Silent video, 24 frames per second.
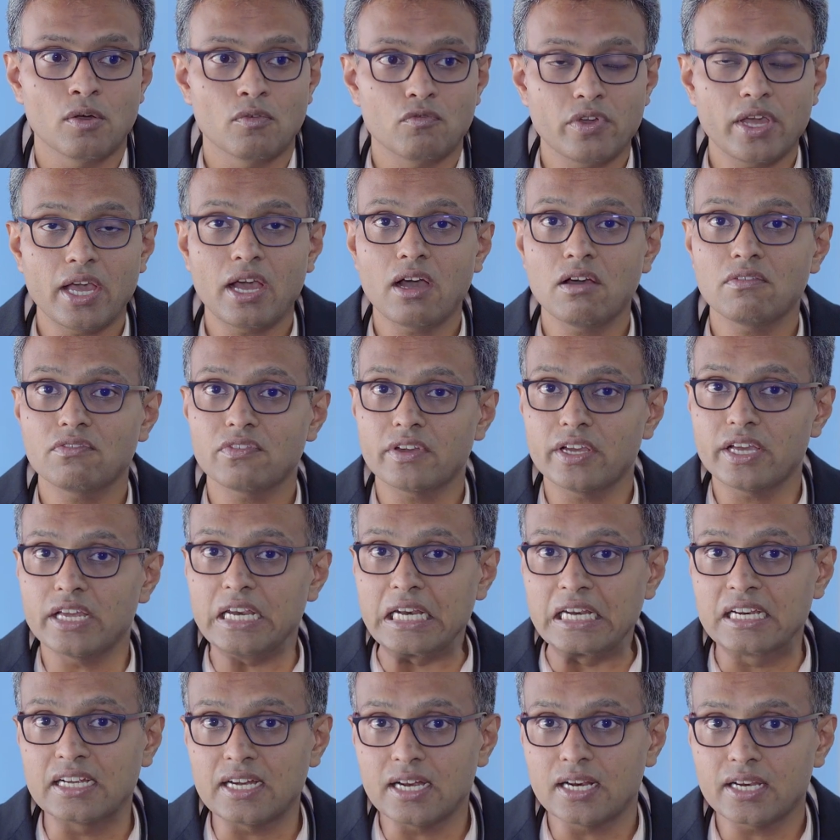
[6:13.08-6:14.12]
We have
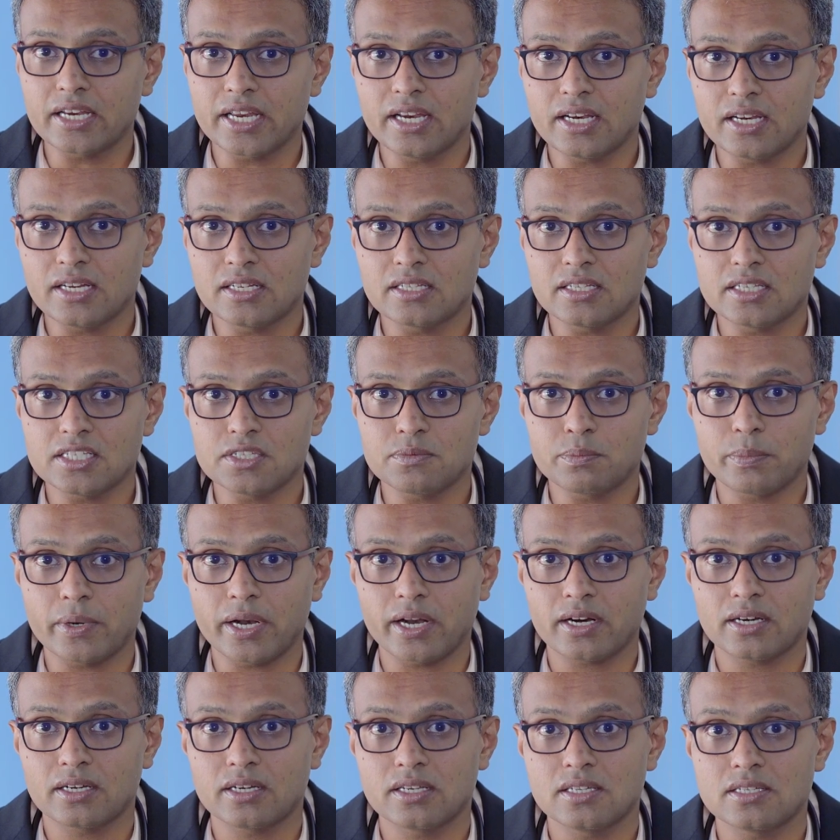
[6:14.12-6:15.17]
inculcated this
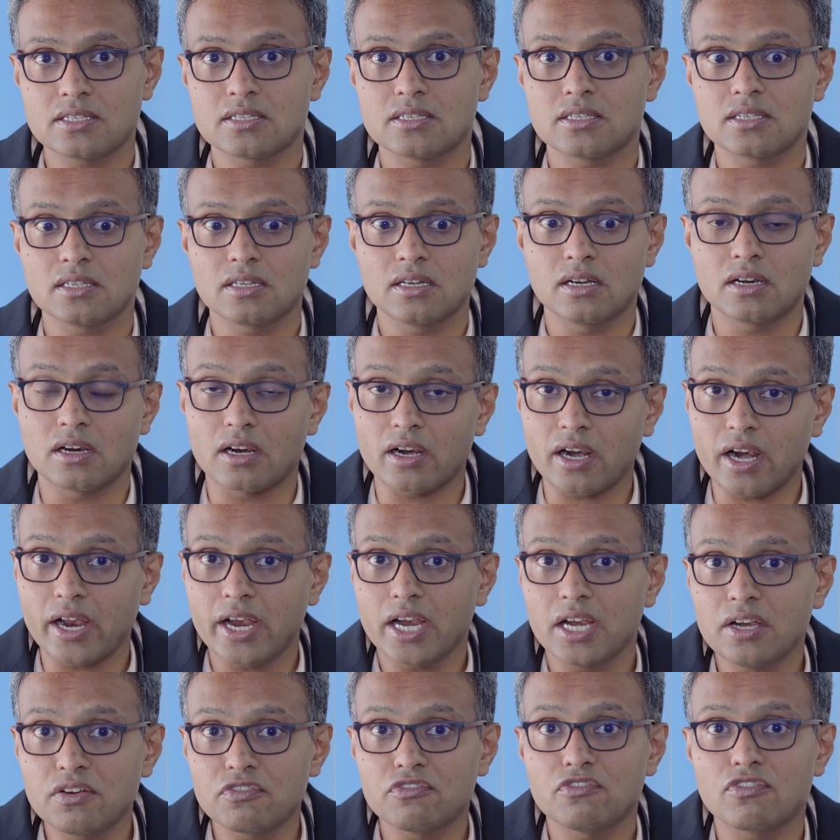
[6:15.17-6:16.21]
practice
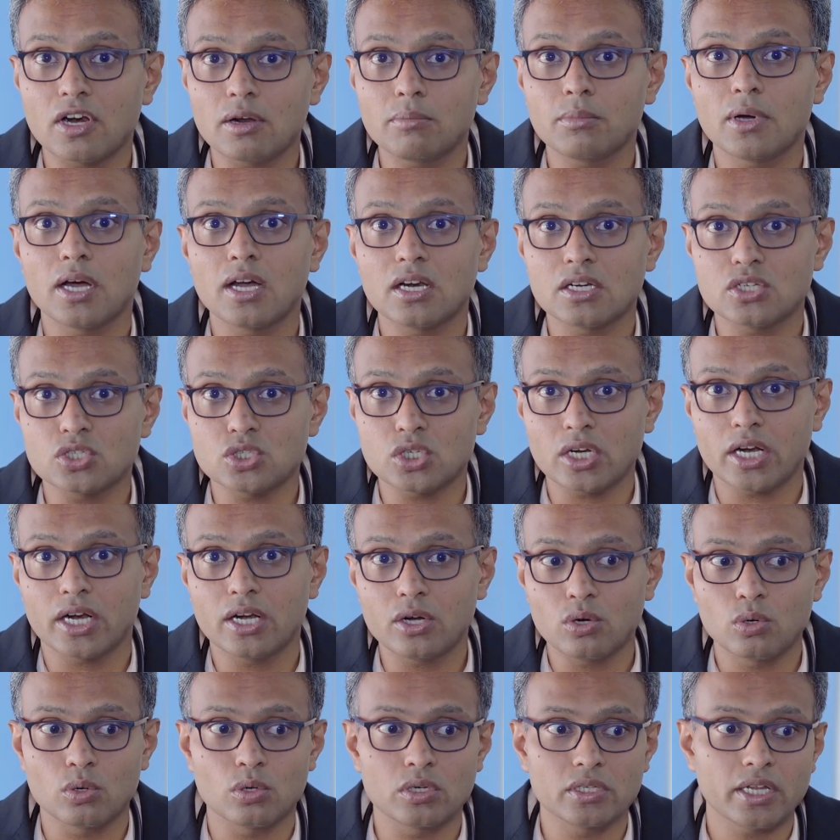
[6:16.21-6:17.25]
right from our
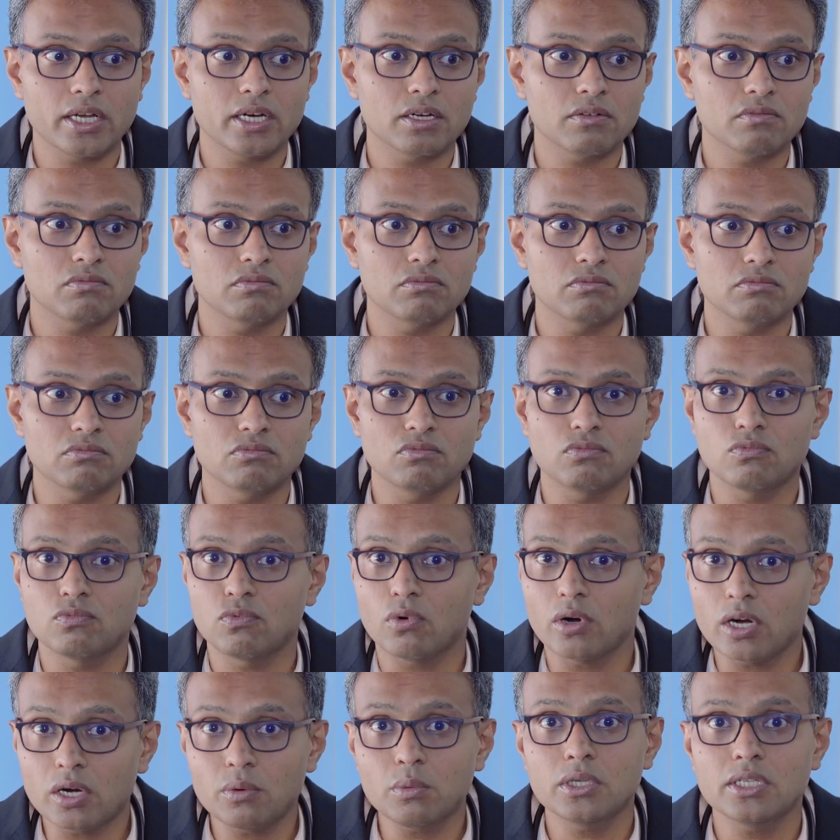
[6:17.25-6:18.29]
childhood that
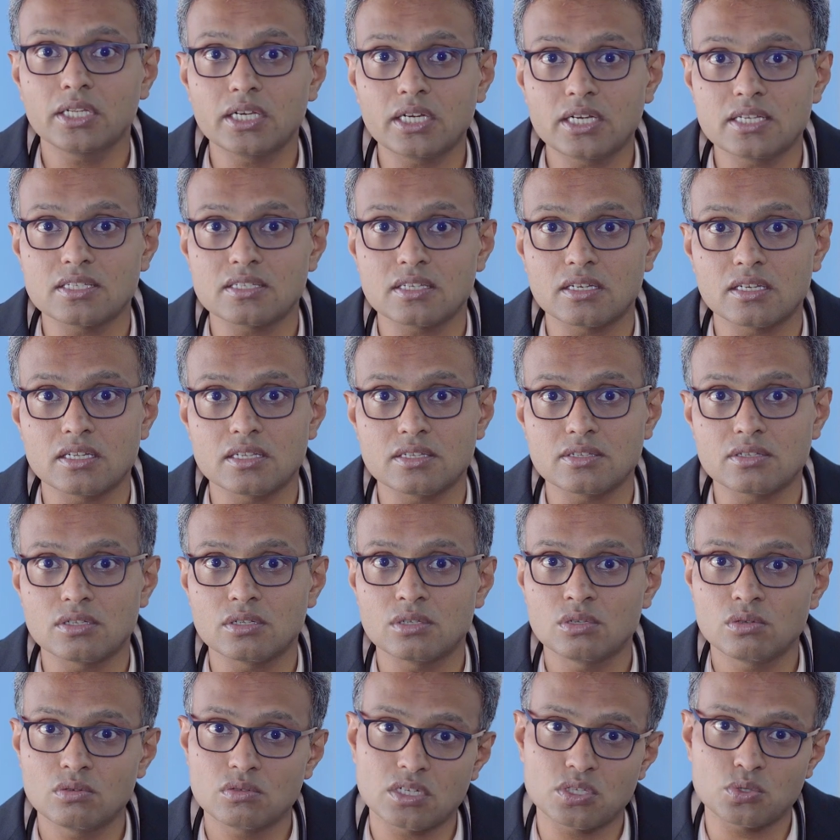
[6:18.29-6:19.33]
whatever the reason is,
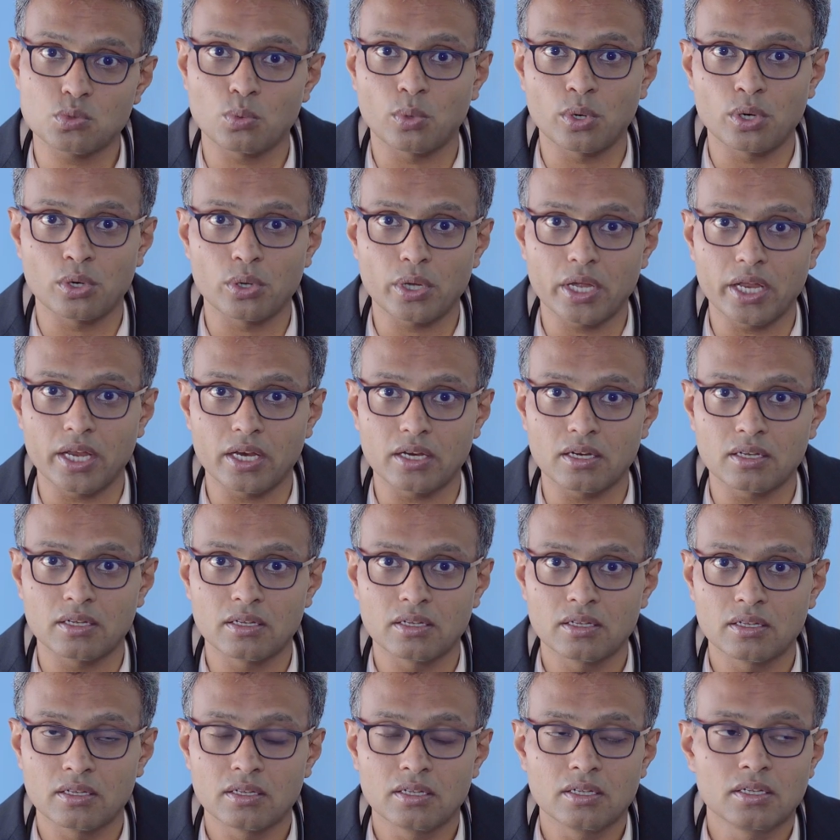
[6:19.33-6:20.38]
you just want to eat.
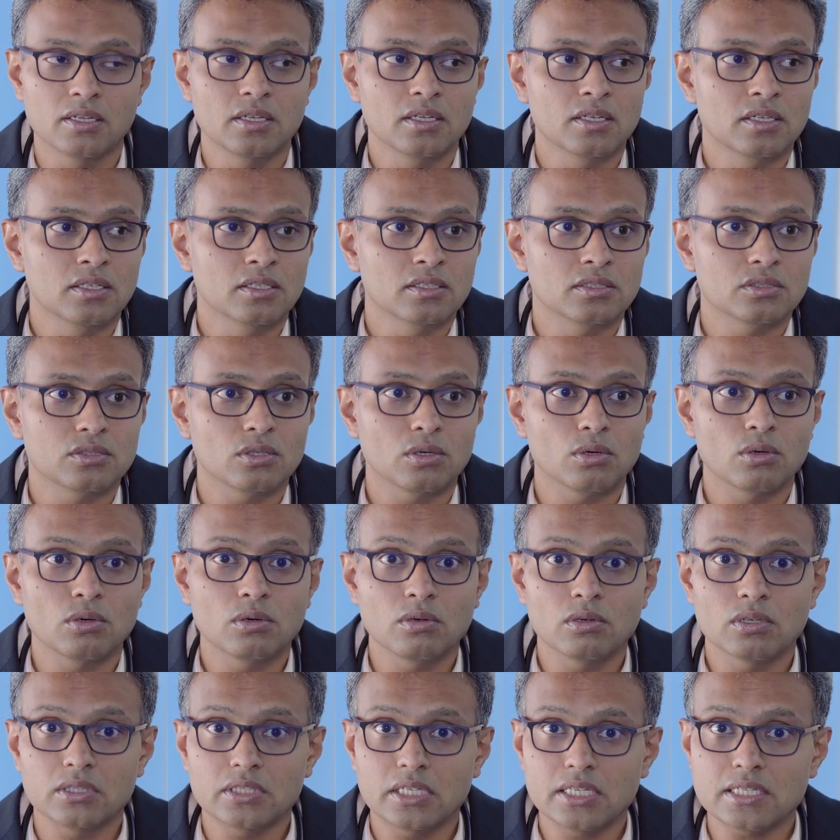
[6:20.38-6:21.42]

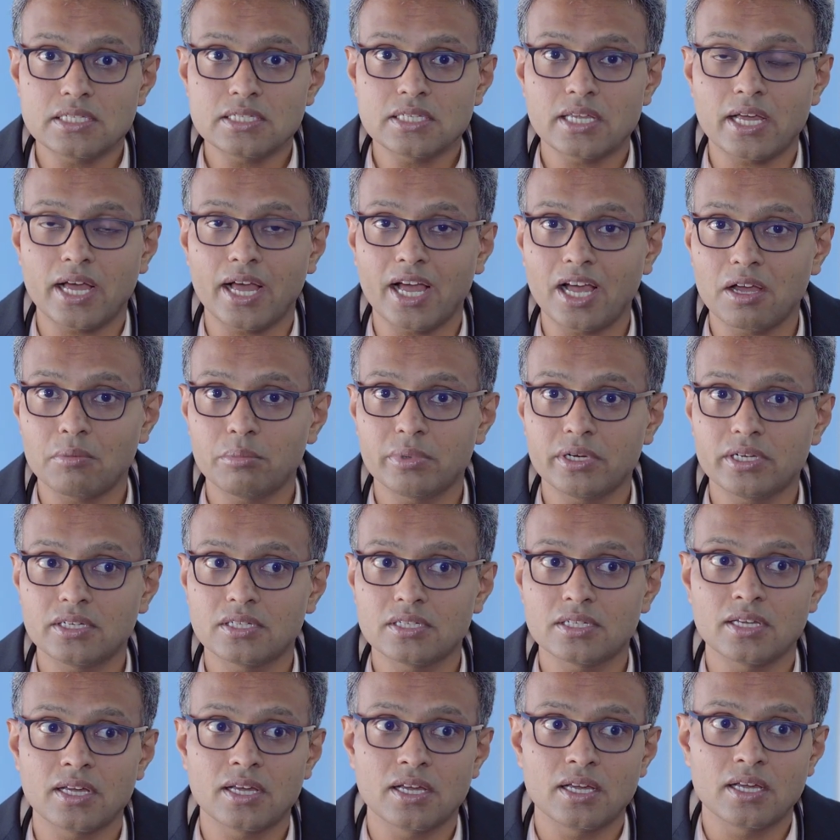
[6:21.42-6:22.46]
So this
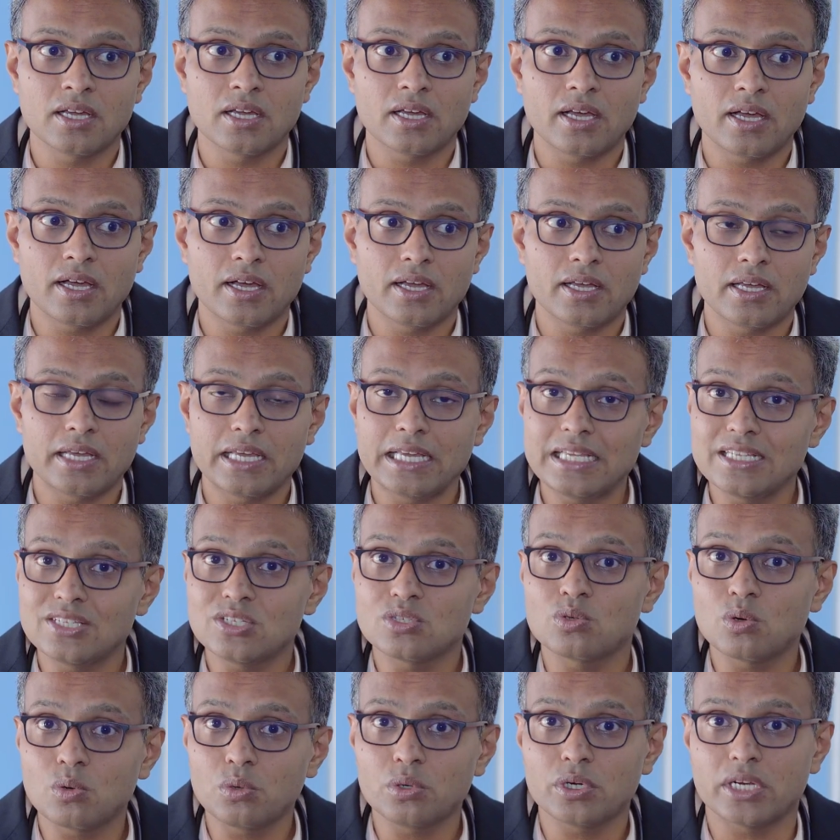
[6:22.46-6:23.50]
habit
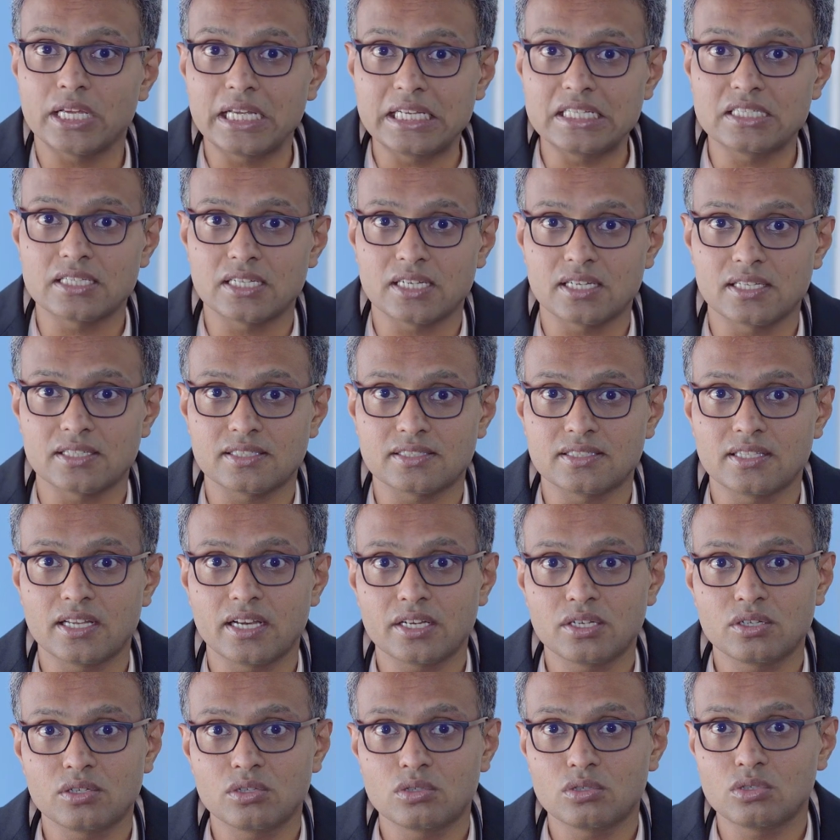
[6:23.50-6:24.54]
is so dangerous
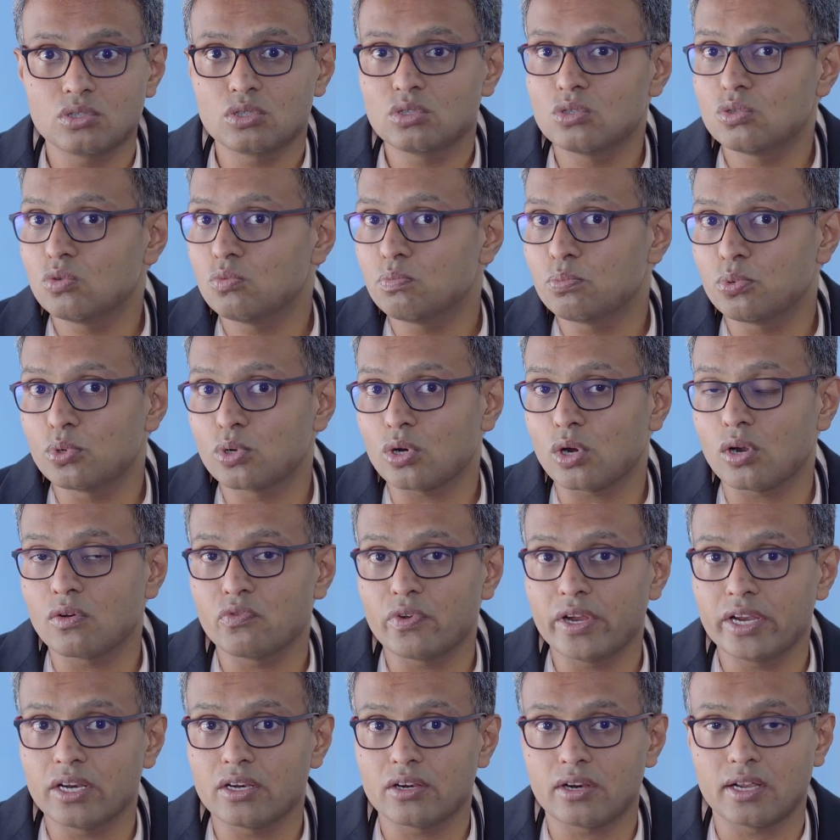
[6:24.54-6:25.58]
that you put
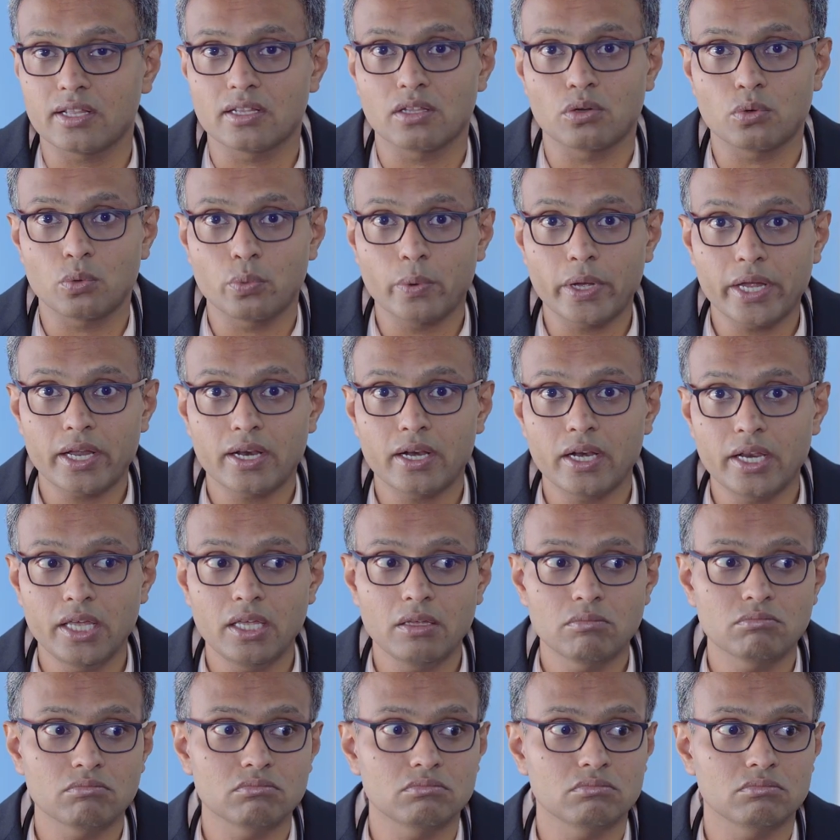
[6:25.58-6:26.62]
on weight rather
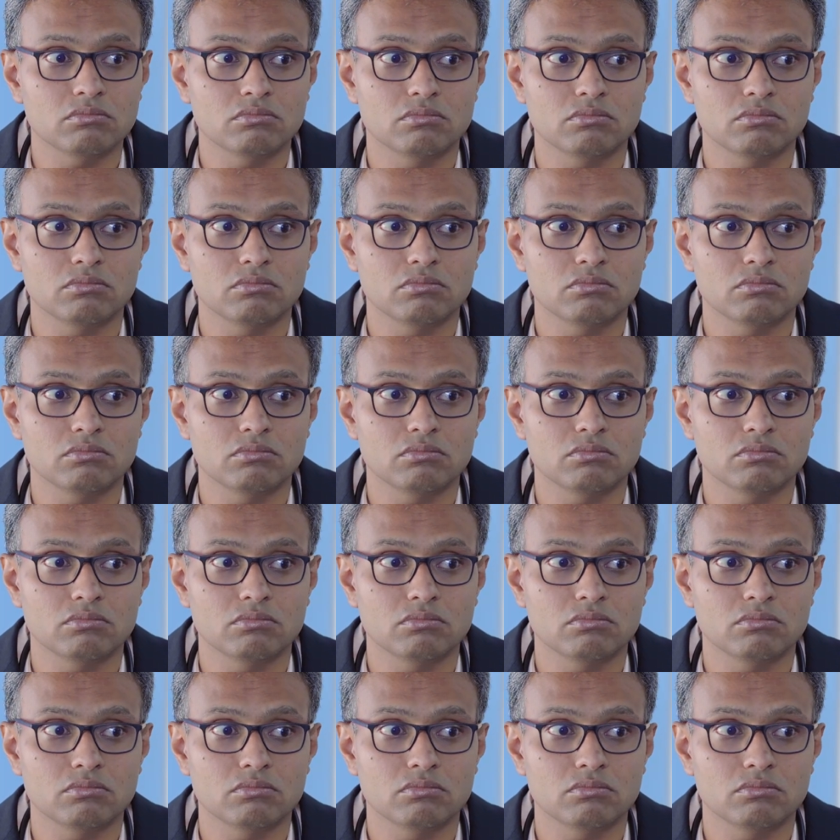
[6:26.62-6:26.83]
quickly,